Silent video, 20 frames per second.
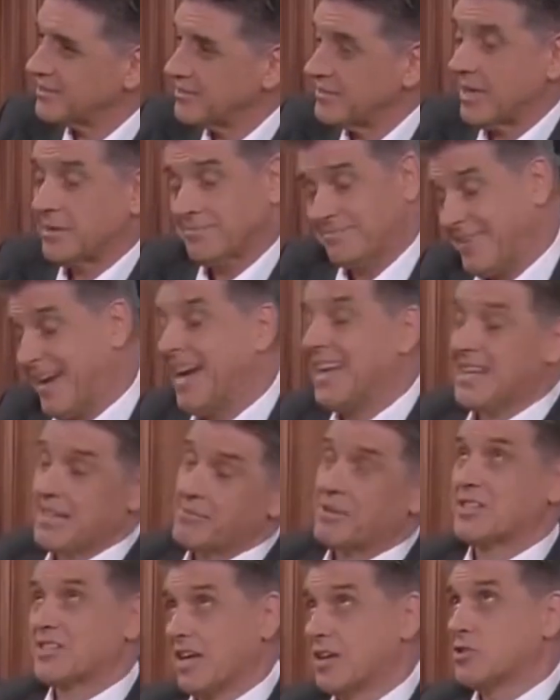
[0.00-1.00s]
it. I
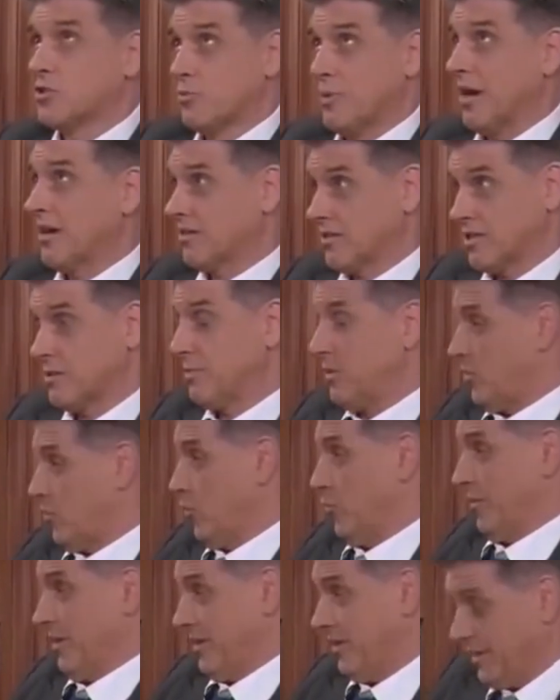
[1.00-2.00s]
like my sexual partners to be
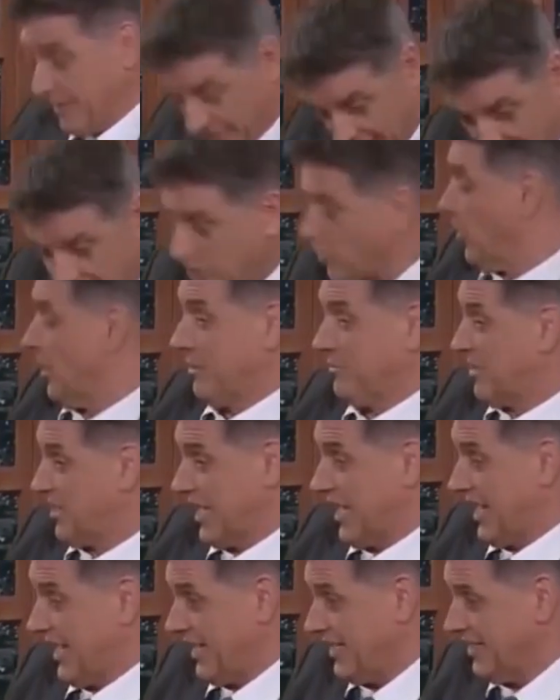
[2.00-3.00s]
human. That's all I'm
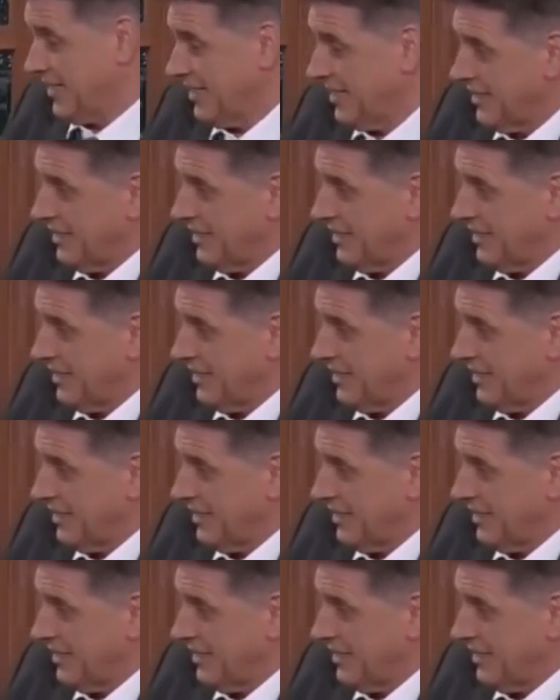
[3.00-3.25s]
saying.